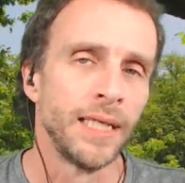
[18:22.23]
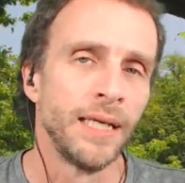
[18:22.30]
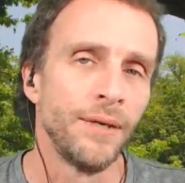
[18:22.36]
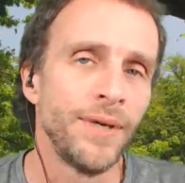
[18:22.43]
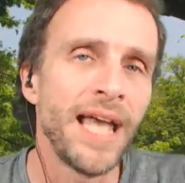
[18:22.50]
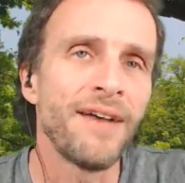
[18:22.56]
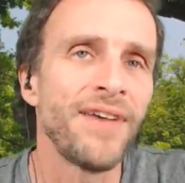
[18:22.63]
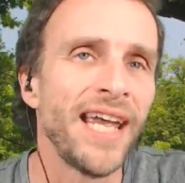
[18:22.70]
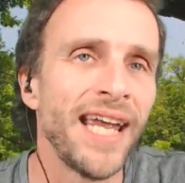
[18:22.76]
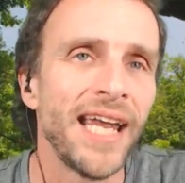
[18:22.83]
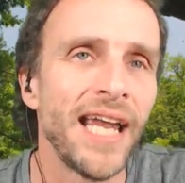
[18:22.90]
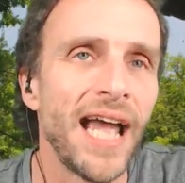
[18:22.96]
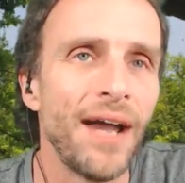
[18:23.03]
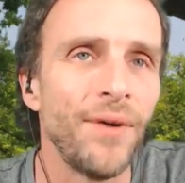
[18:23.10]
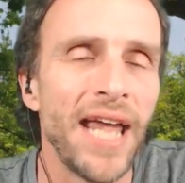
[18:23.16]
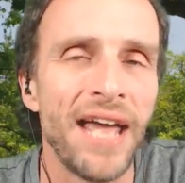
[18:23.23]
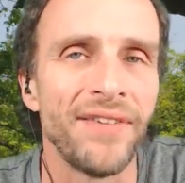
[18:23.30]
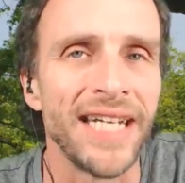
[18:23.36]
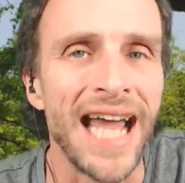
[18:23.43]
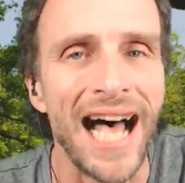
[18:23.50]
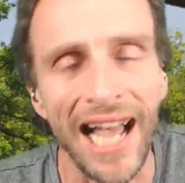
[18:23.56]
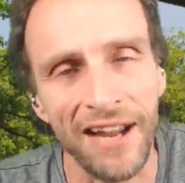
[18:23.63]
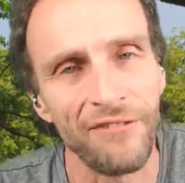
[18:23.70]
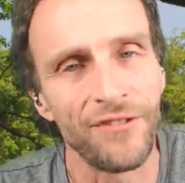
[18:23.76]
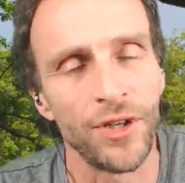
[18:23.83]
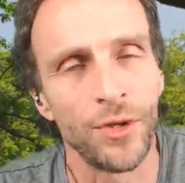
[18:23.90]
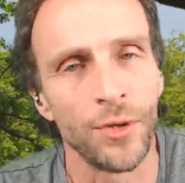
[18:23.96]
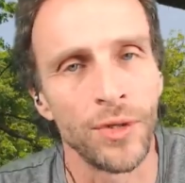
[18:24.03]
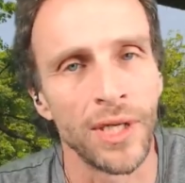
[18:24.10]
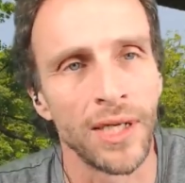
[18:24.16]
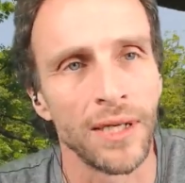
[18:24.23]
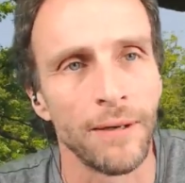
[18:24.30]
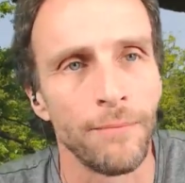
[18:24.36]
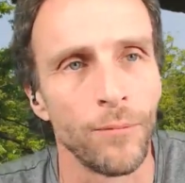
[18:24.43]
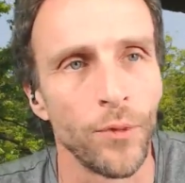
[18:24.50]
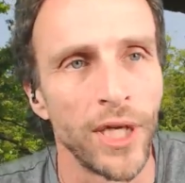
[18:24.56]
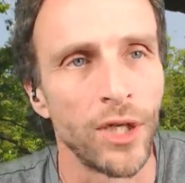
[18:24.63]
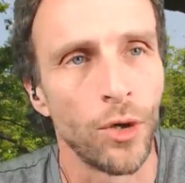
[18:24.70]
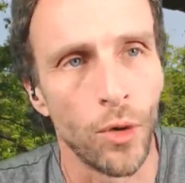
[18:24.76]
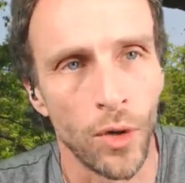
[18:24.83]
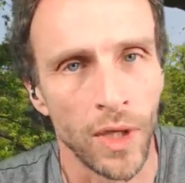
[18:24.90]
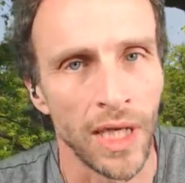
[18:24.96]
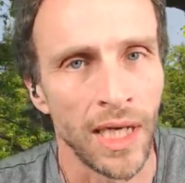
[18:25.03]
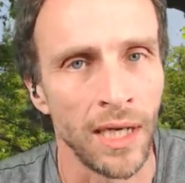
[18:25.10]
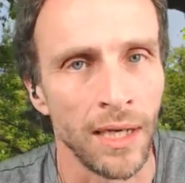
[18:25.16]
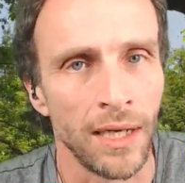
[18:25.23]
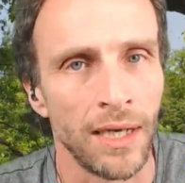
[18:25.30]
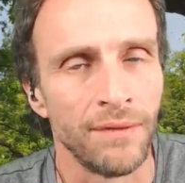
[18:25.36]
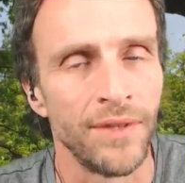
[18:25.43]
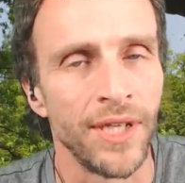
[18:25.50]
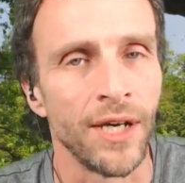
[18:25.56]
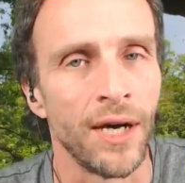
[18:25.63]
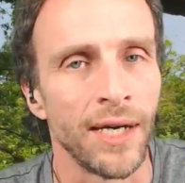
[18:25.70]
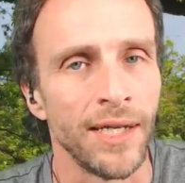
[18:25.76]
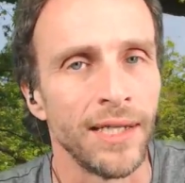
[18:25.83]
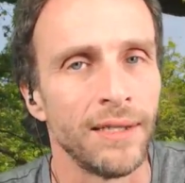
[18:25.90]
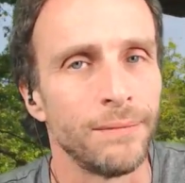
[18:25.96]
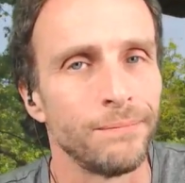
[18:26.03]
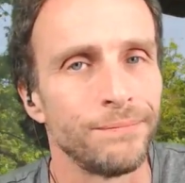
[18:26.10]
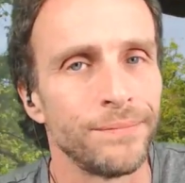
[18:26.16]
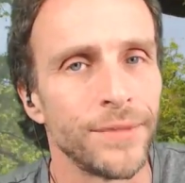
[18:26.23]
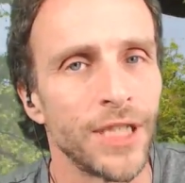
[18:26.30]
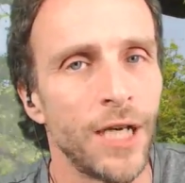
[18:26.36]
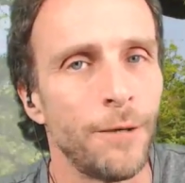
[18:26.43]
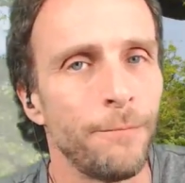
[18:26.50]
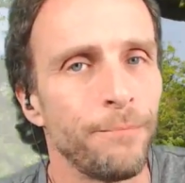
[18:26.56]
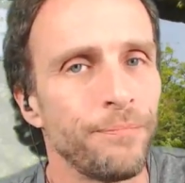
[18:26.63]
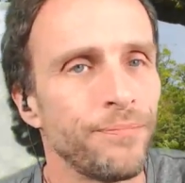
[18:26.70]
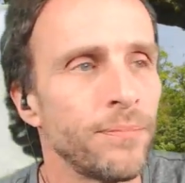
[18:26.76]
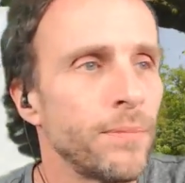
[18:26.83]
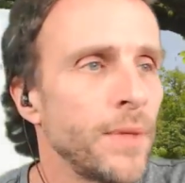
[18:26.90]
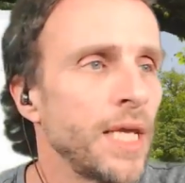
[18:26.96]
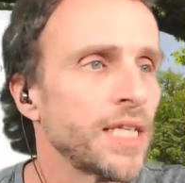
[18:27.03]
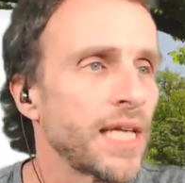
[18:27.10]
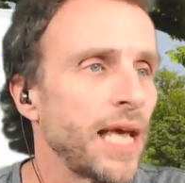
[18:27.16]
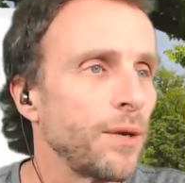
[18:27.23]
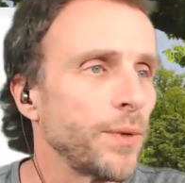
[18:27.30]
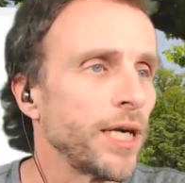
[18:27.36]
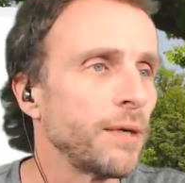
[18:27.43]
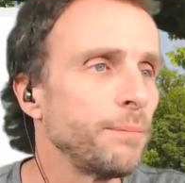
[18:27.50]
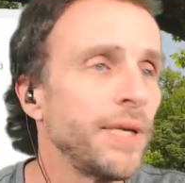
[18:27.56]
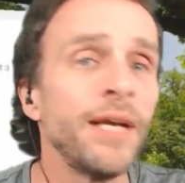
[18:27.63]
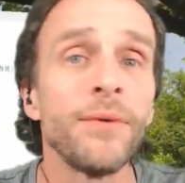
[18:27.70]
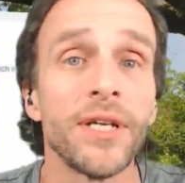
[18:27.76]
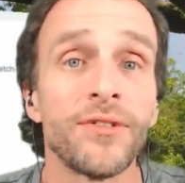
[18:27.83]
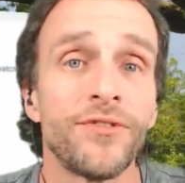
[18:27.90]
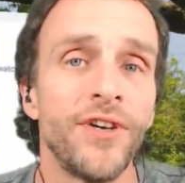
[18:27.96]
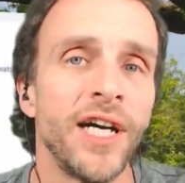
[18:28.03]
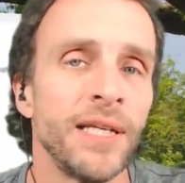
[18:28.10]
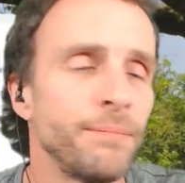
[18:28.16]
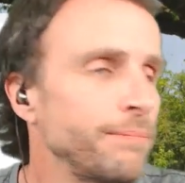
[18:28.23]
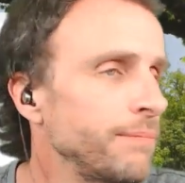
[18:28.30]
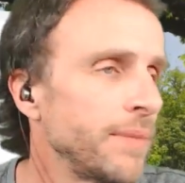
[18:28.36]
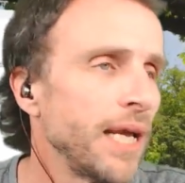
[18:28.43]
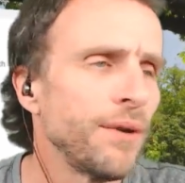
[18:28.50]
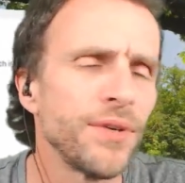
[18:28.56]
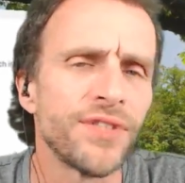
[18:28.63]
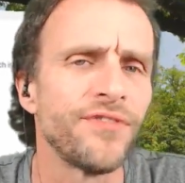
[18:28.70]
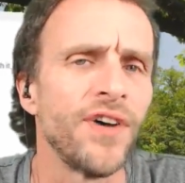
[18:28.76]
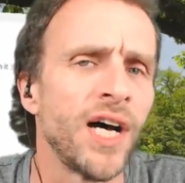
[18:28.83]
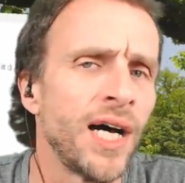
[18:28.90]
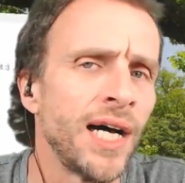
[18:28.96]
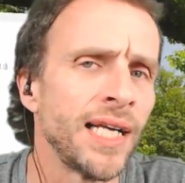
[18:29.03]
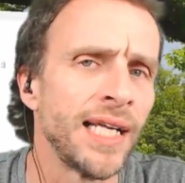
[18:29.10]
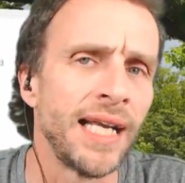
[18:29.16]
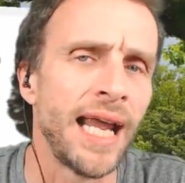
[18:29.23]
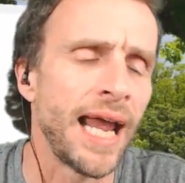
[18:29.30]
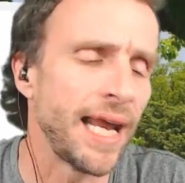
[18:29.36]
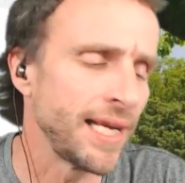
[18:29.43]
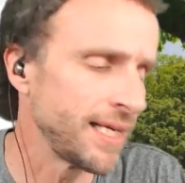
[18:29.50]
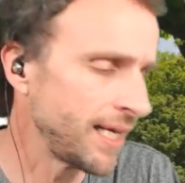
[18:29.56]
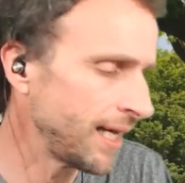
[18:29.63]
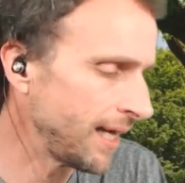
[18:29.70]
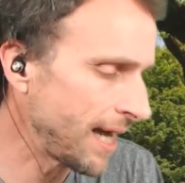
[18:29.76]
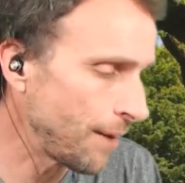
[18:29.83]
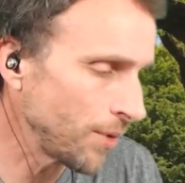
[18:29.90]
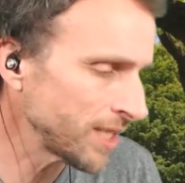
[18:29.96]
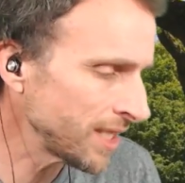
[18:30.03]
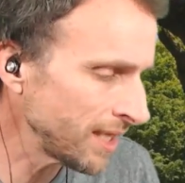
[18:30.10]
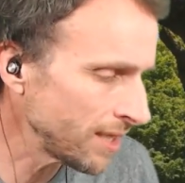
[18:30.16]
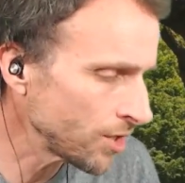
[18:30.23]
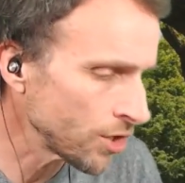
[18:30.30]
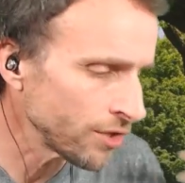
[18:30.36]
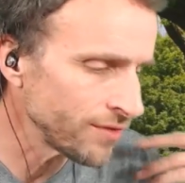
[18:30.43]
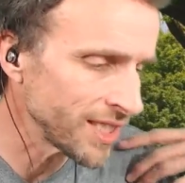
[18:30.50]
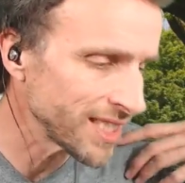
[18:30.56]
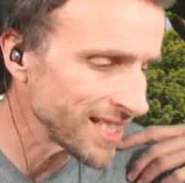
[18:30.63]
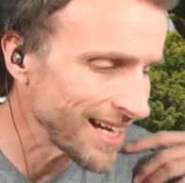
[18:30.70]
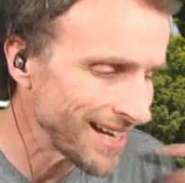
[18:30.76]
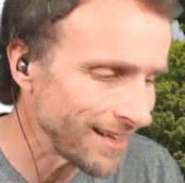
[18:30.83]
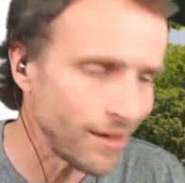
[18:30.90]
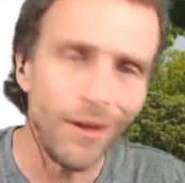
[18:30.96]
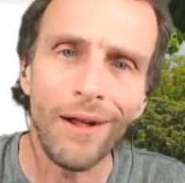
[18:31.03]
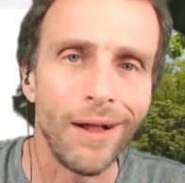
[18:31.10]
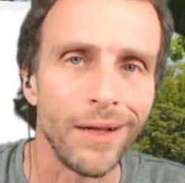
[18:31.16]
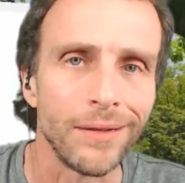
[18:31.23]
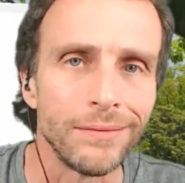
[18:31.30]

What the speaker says: We have an iPhone recording of the audio, so that's kind of weird. But anyway, it was fun, and I wasn't nervous at all.